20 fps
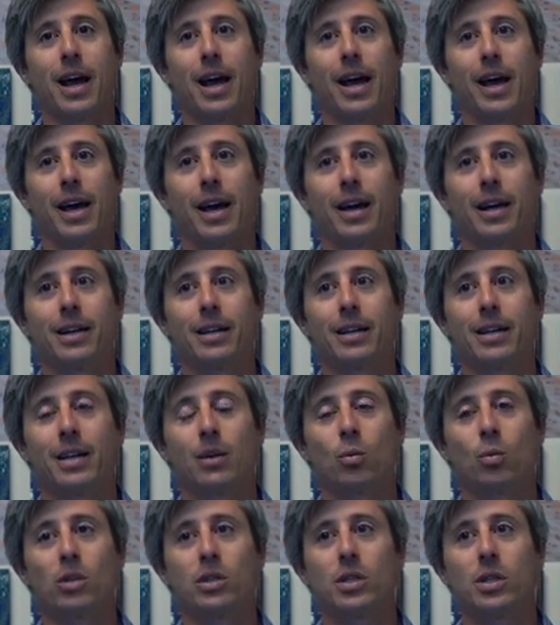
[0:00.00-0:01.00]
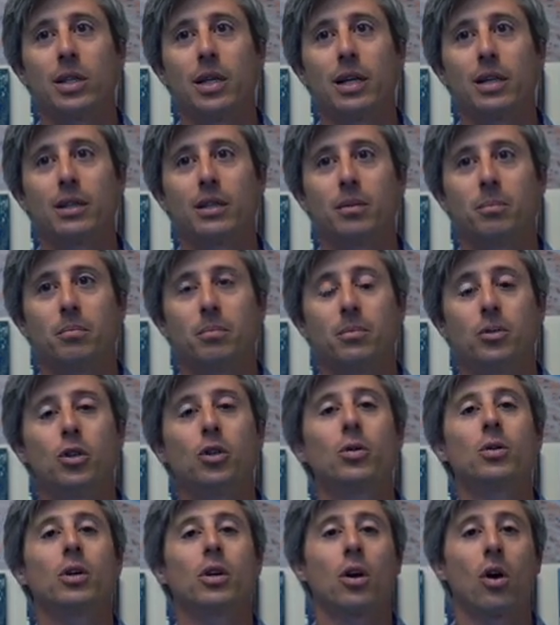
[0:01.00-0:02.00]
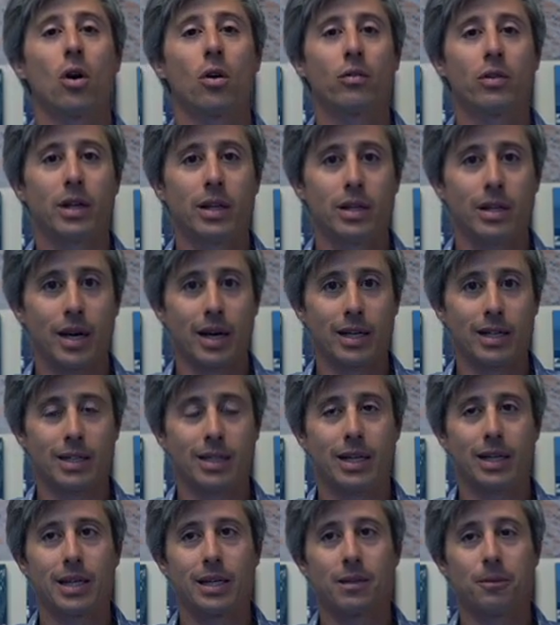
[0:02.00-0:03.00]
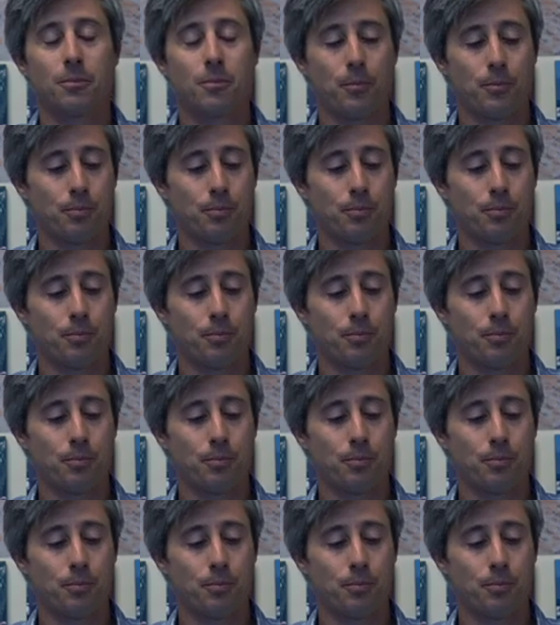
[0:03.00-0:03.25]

And it was that due to COVID-19,